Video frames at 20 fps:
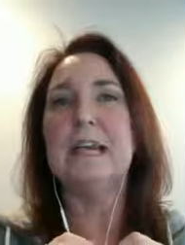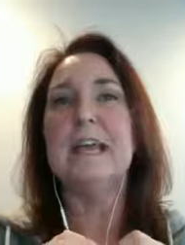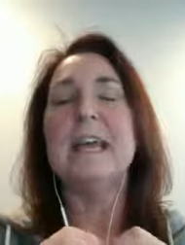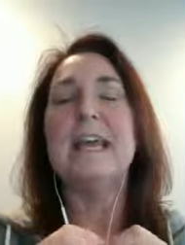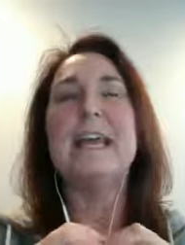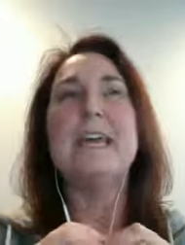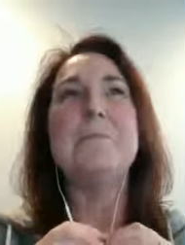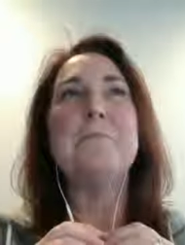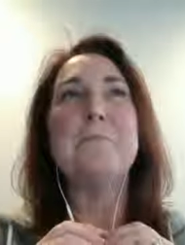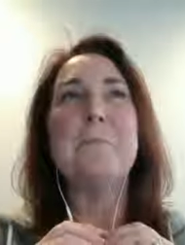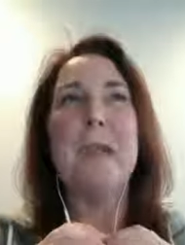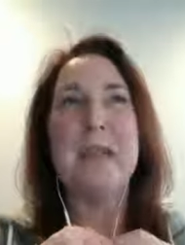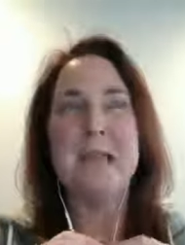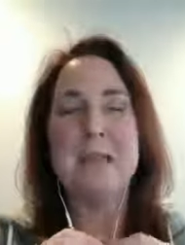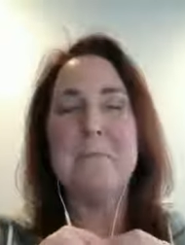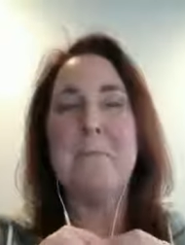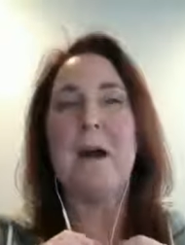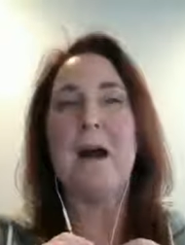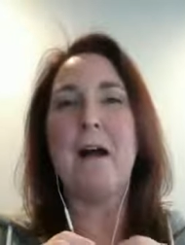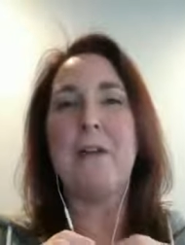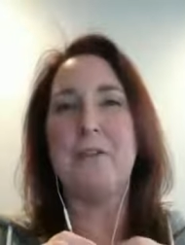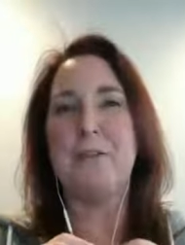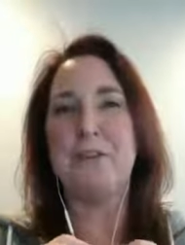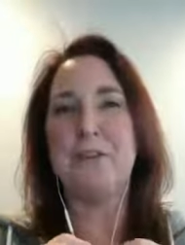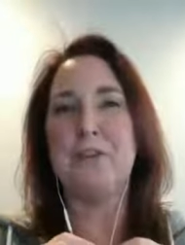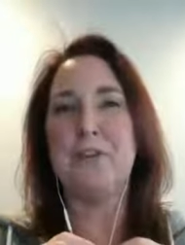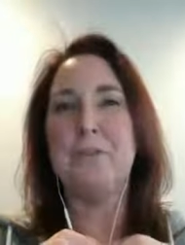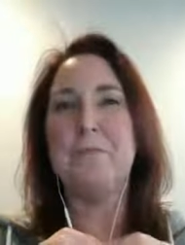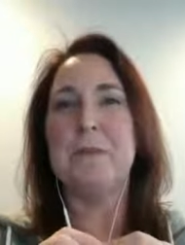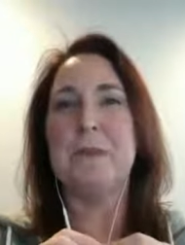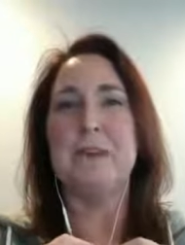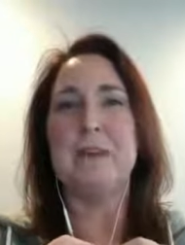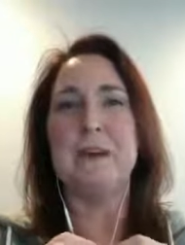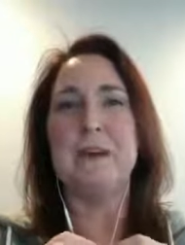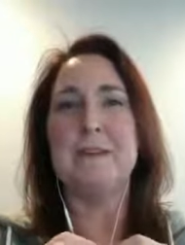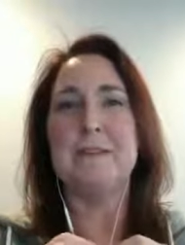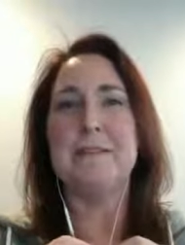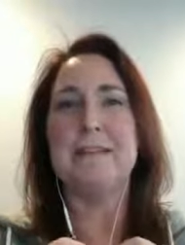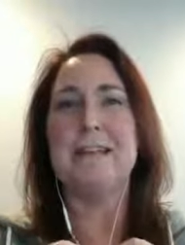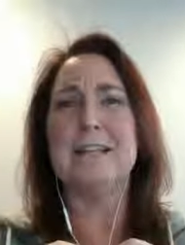It may bother you
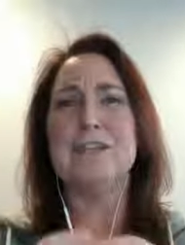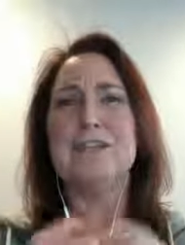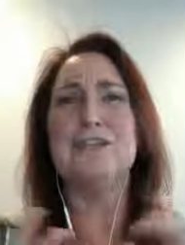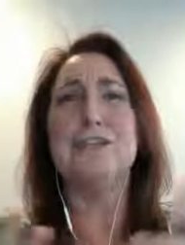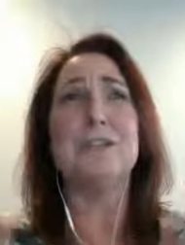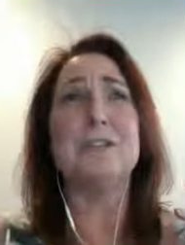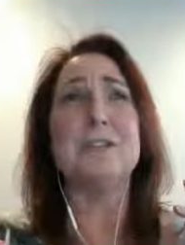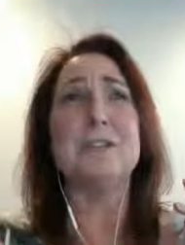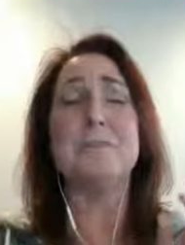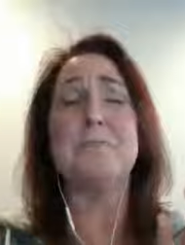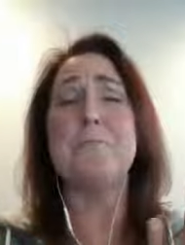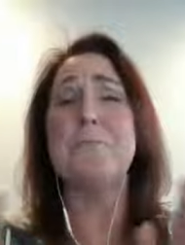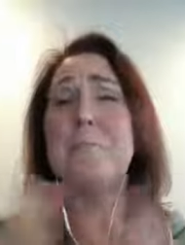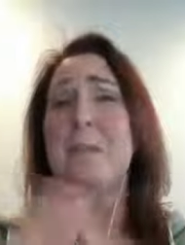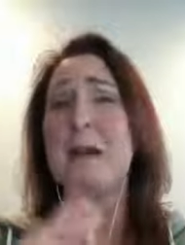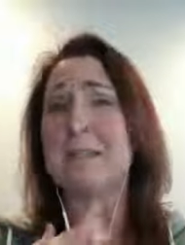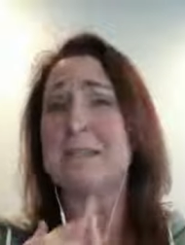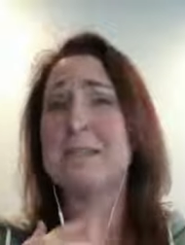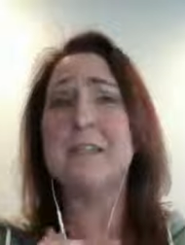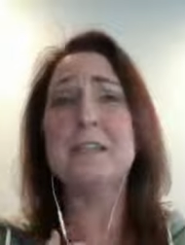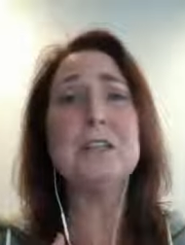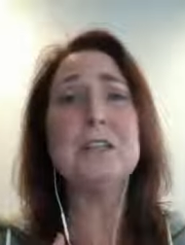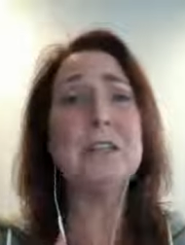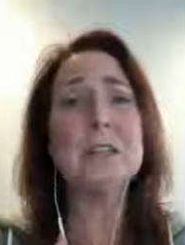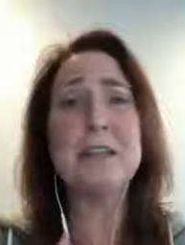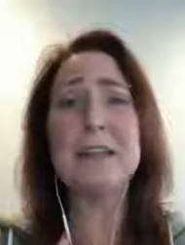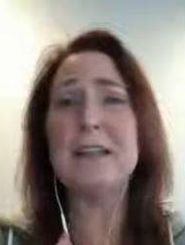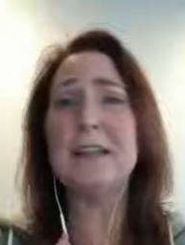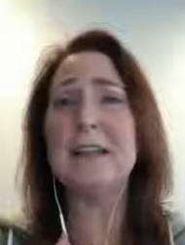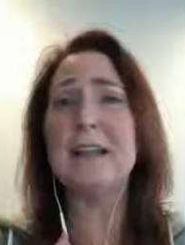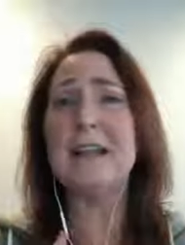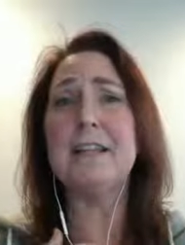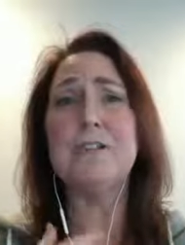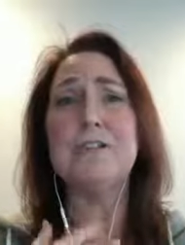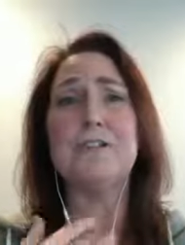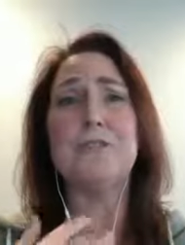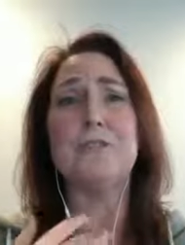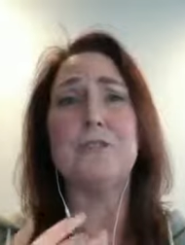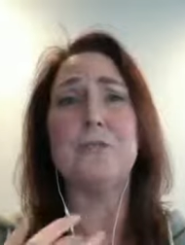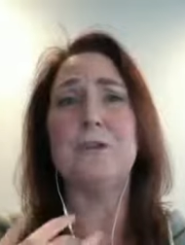because it's just messy looking. And
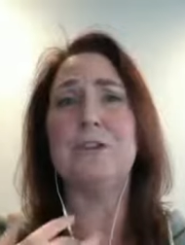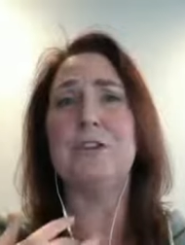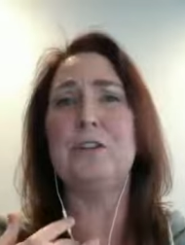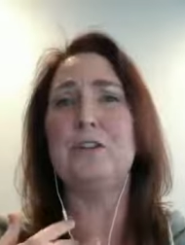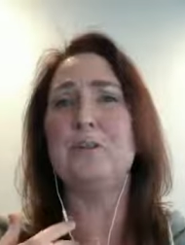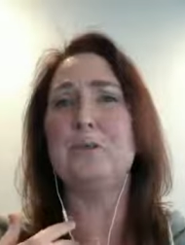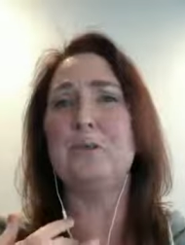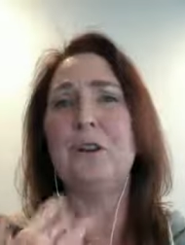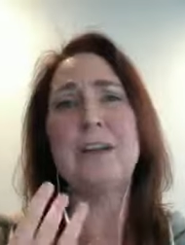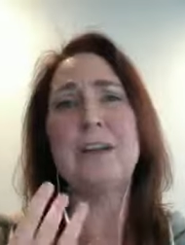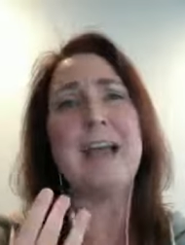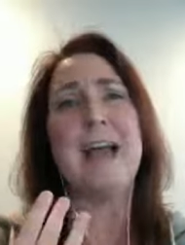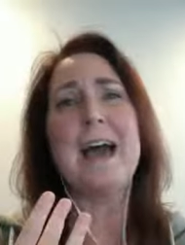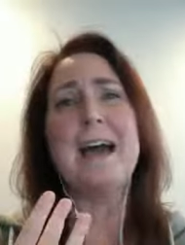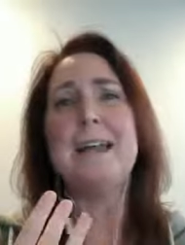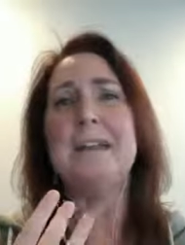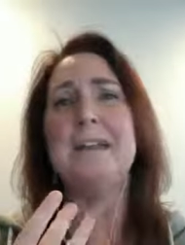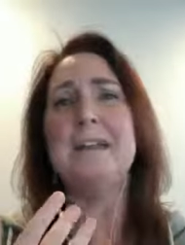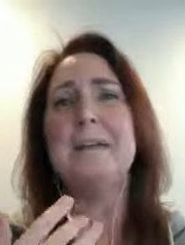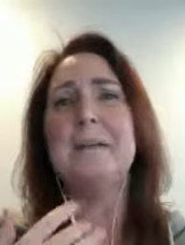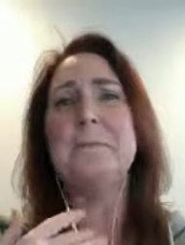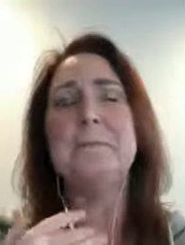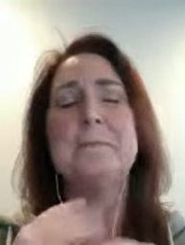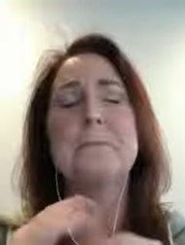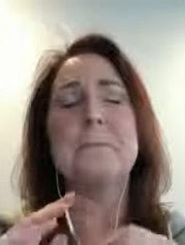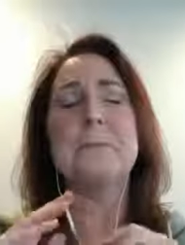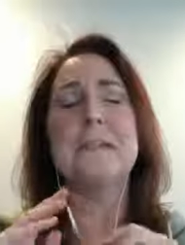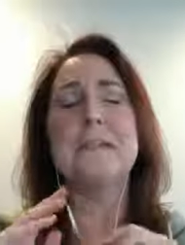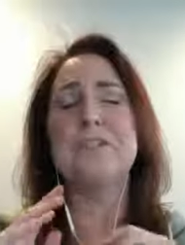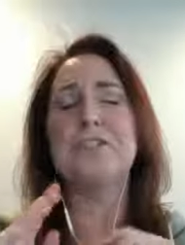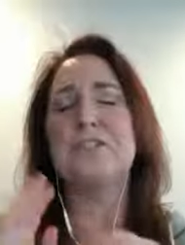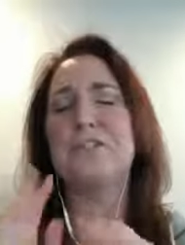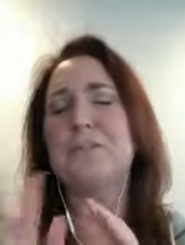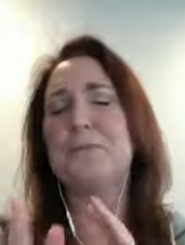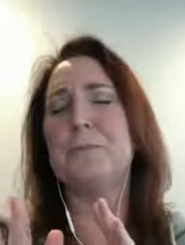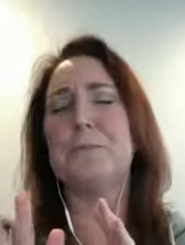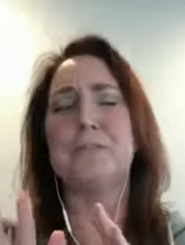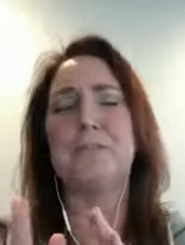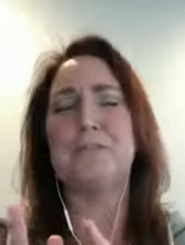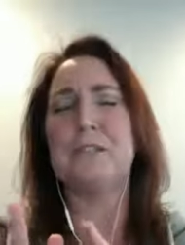so when you look at it, it's just
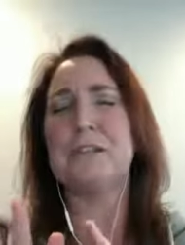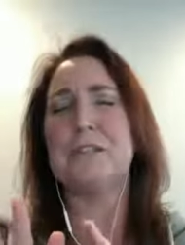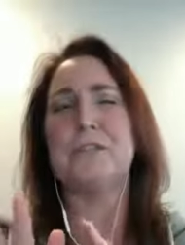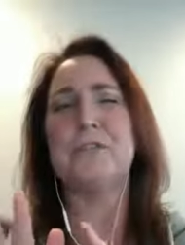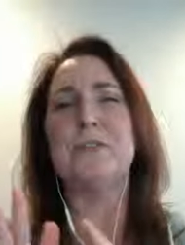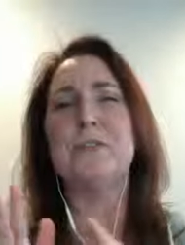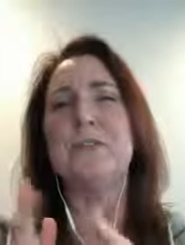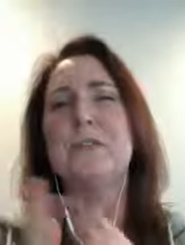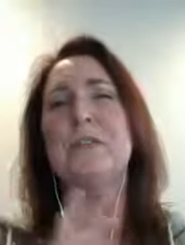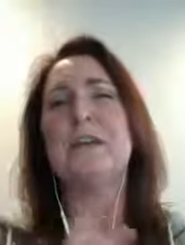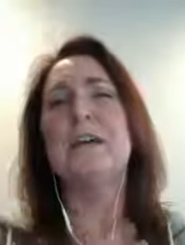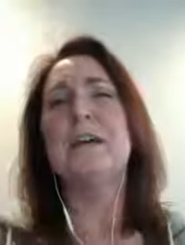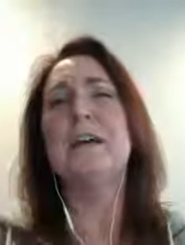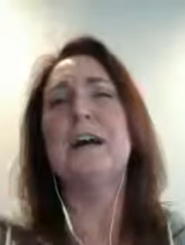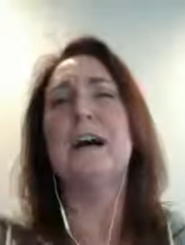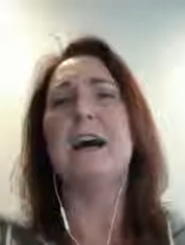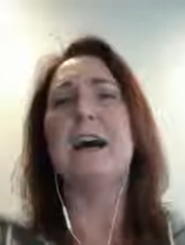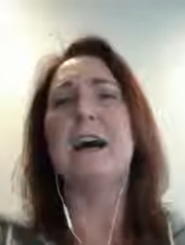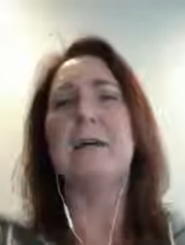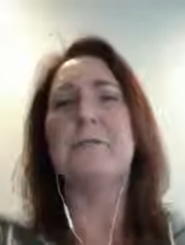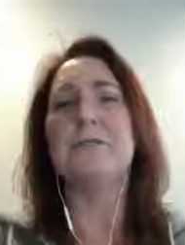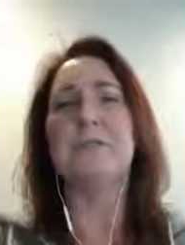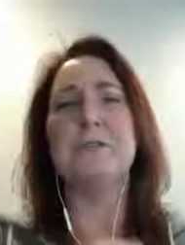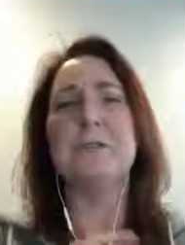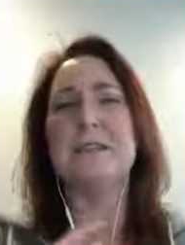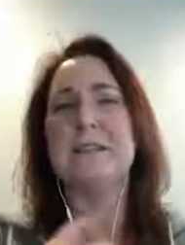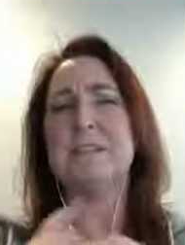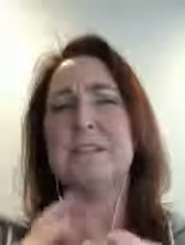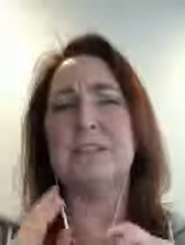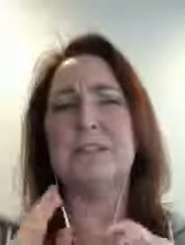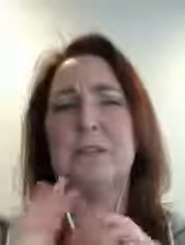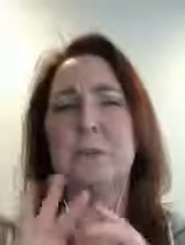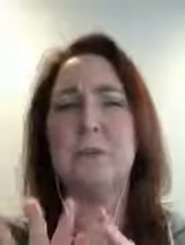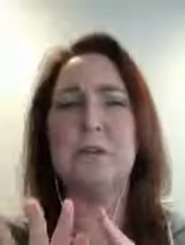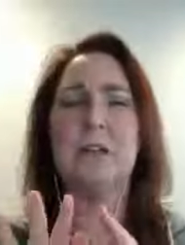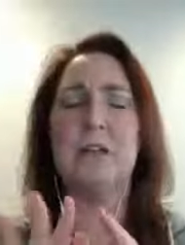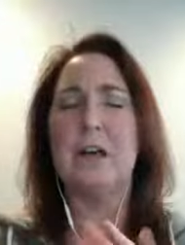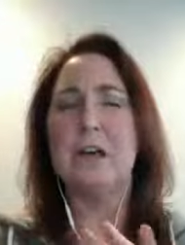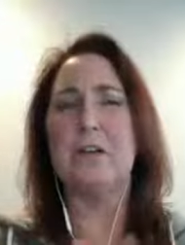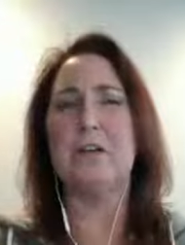super stressful um, just because it's so
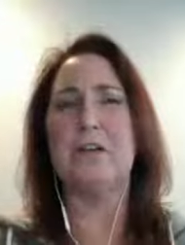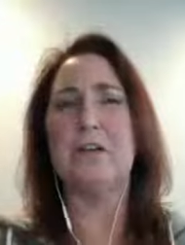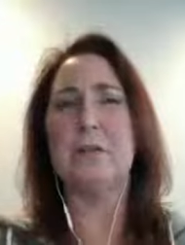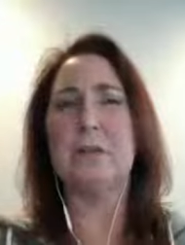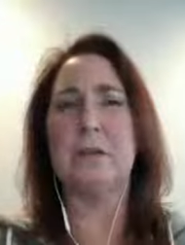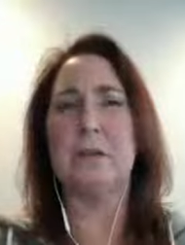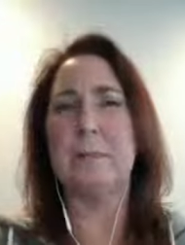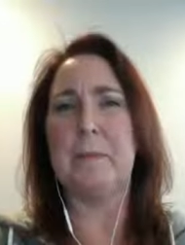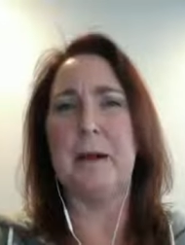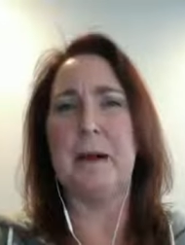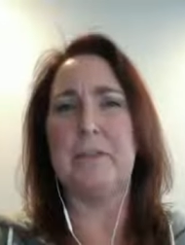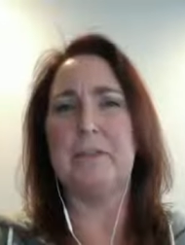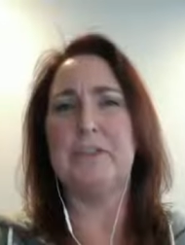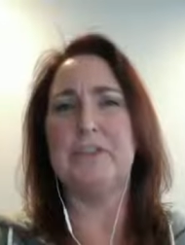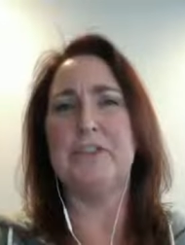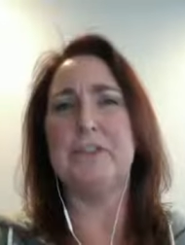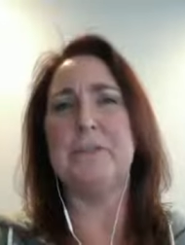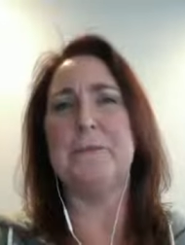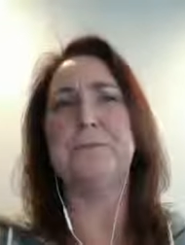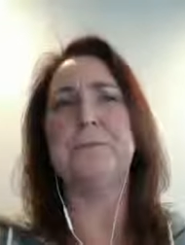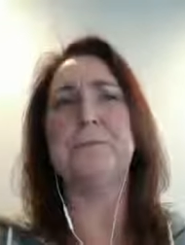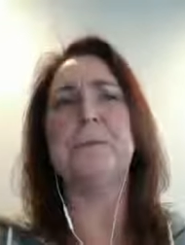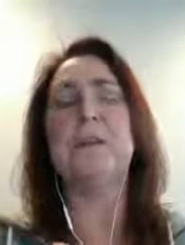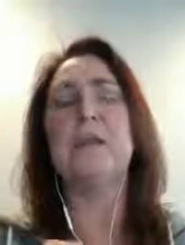cluttered, it really bothers you.